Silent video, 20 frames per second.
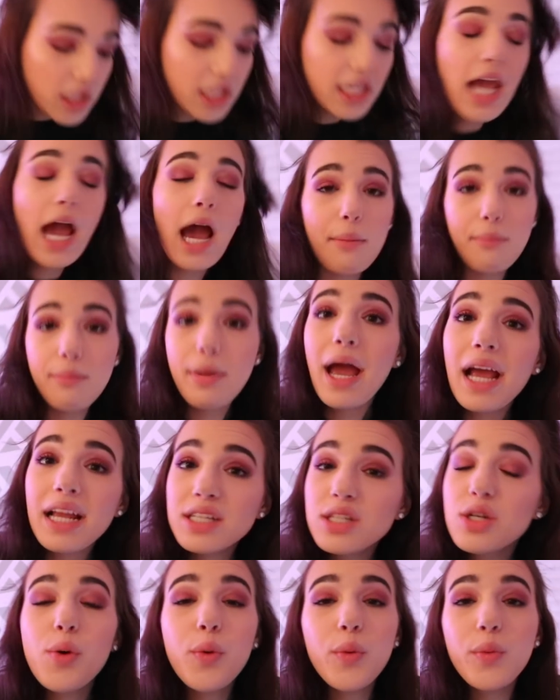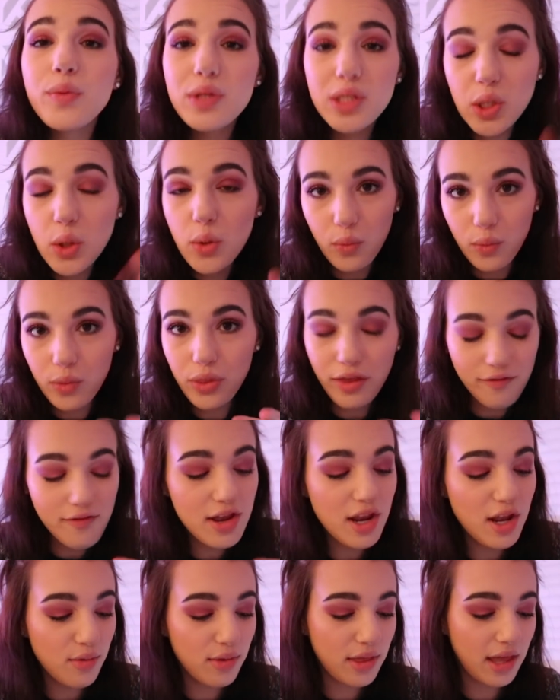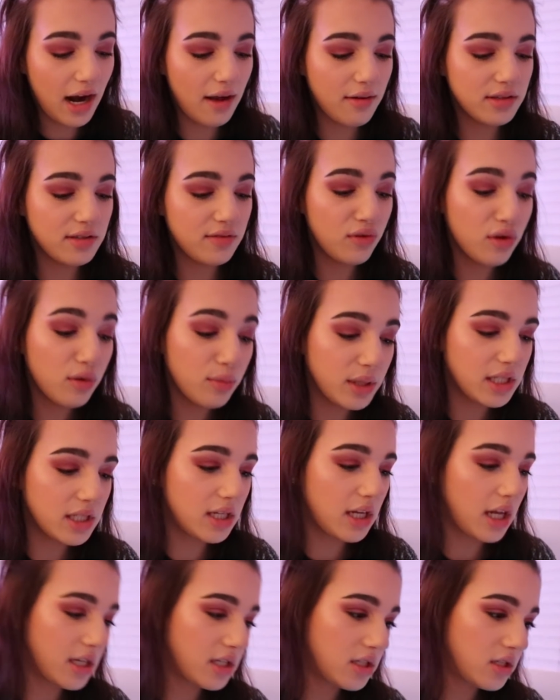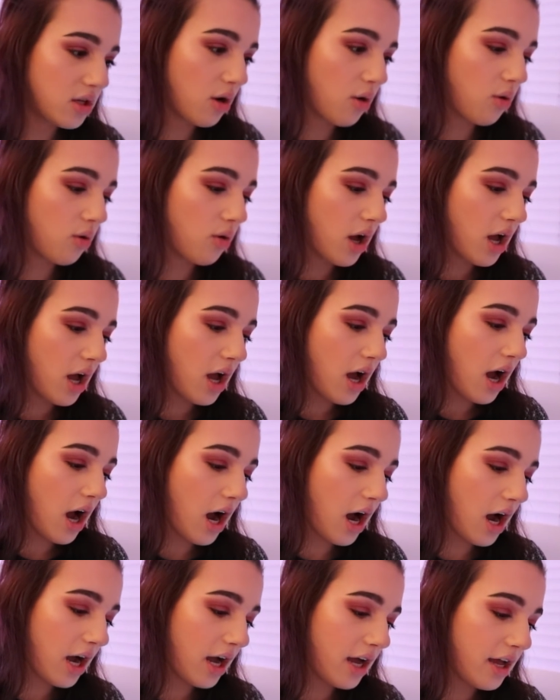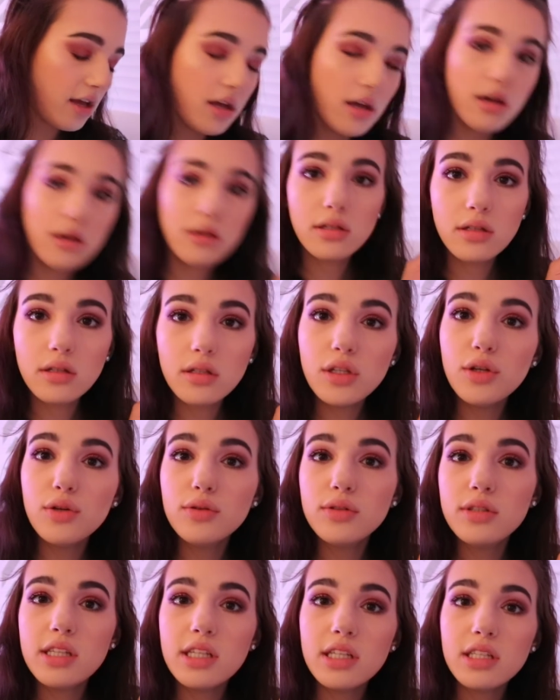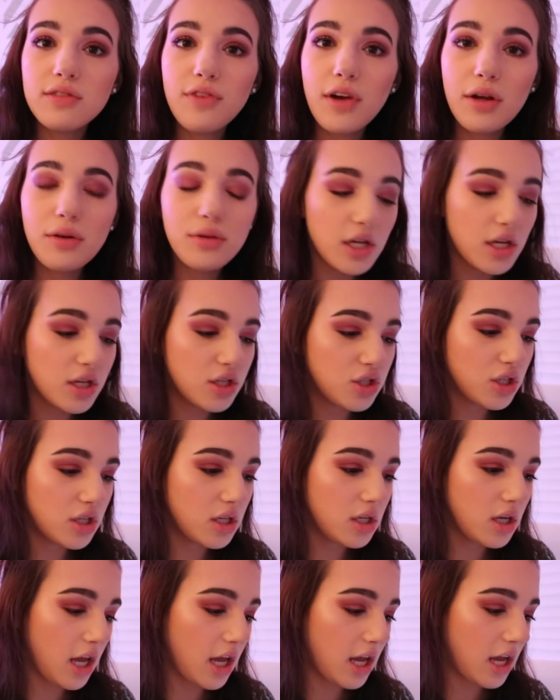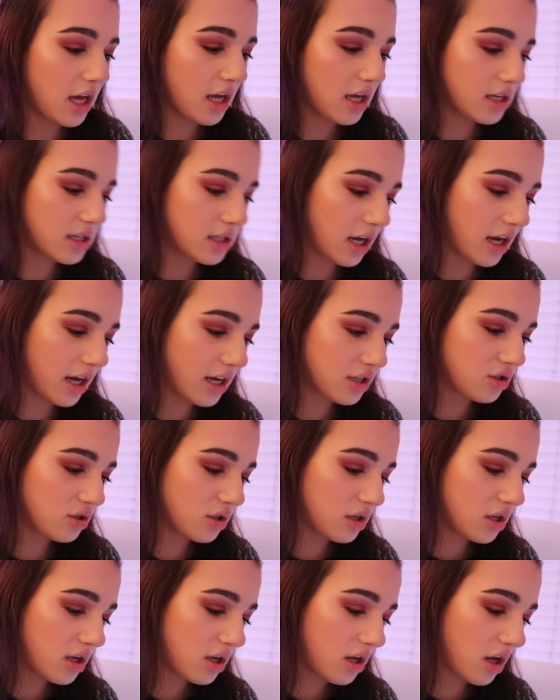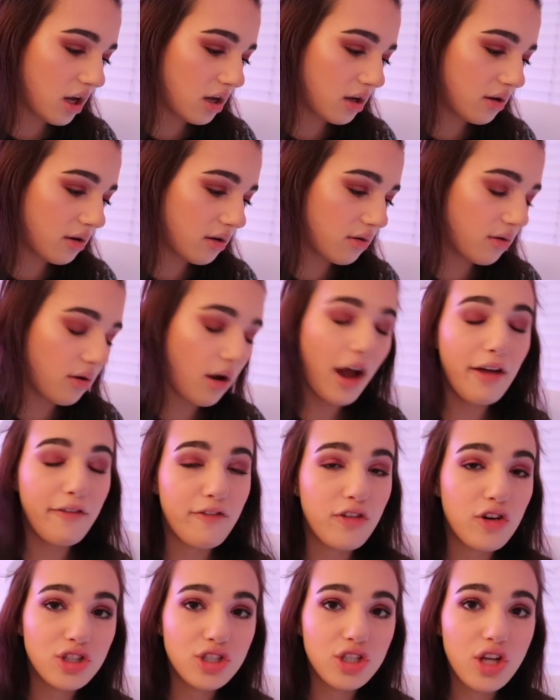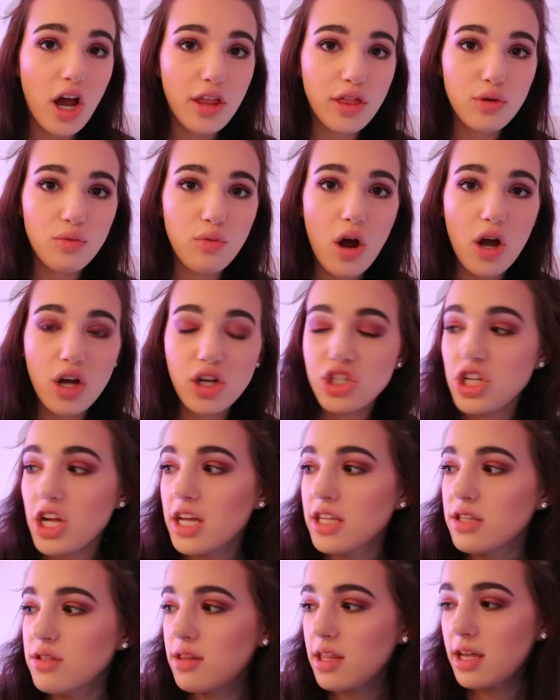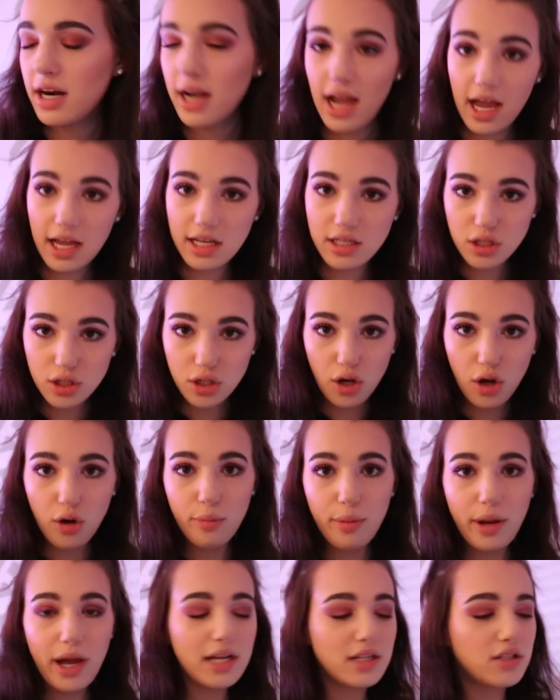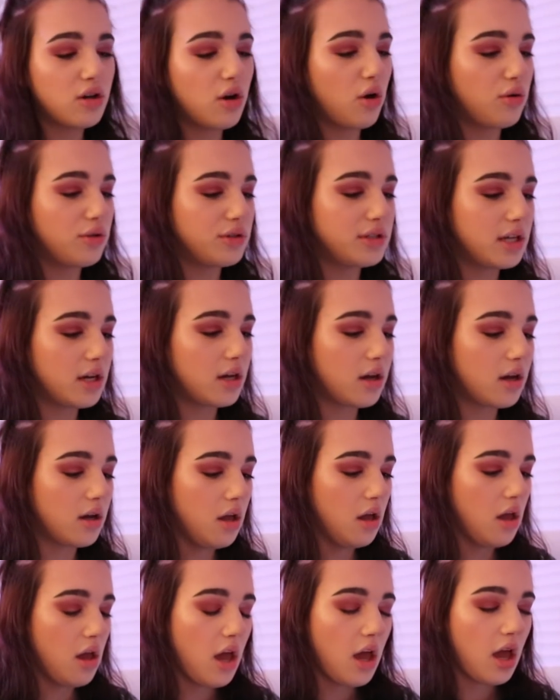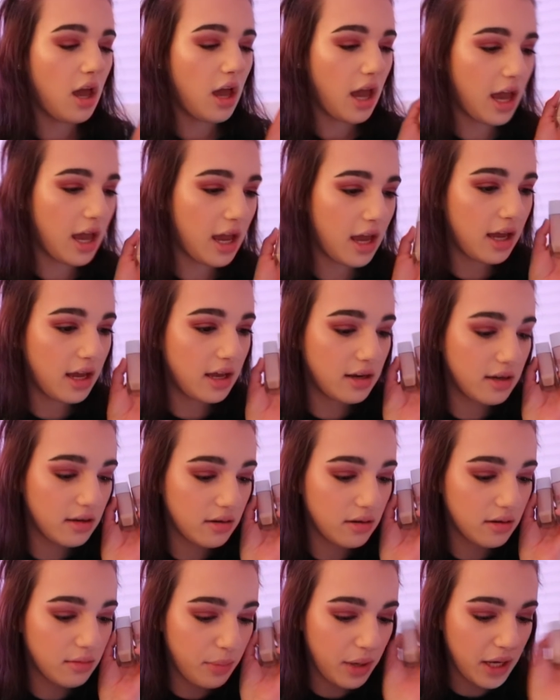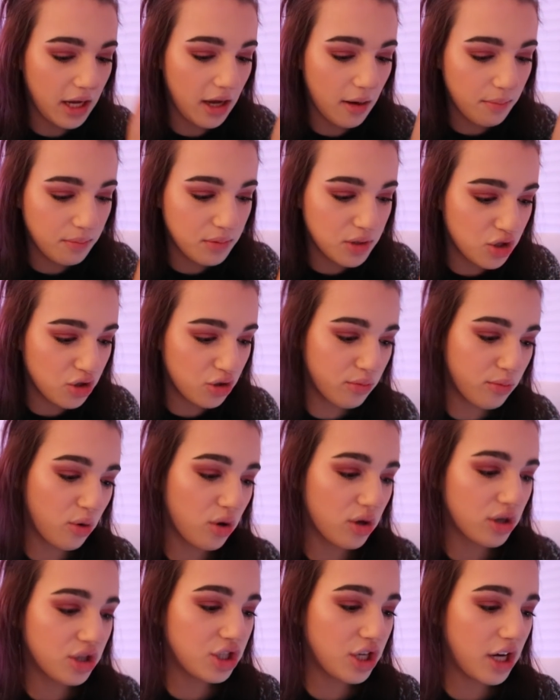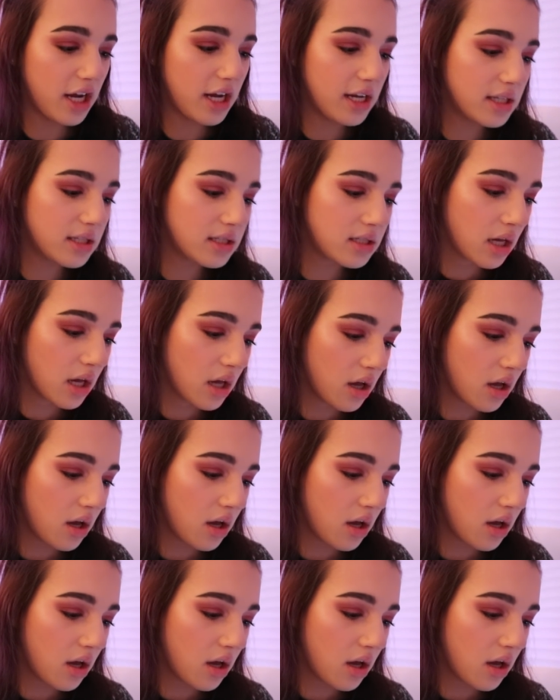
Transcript: yeah, back to the video that I was filming today. So I used this foundation, and I first got the wrong shade, so then I had to go back to Ulta and pick up 2 more shades.